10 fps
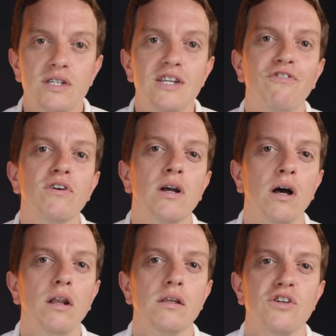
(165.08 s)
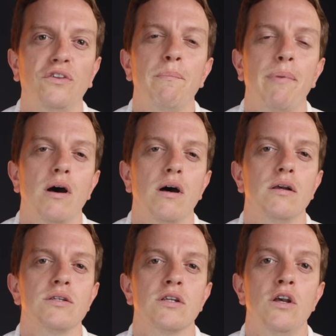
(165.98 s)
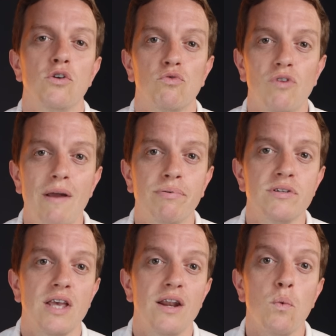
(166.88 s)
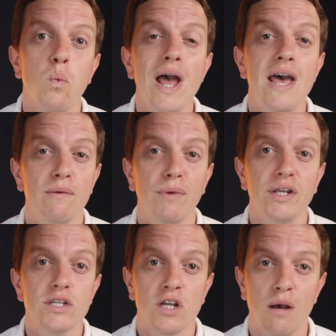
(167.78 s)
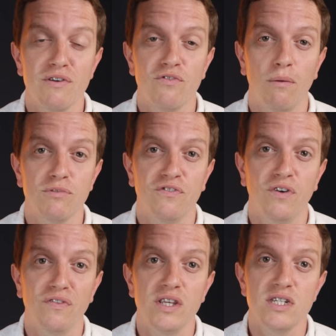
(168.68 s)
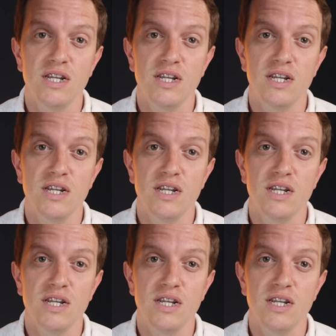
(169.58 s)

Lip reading: The different colours on the bars represent where the money is coming from to fund these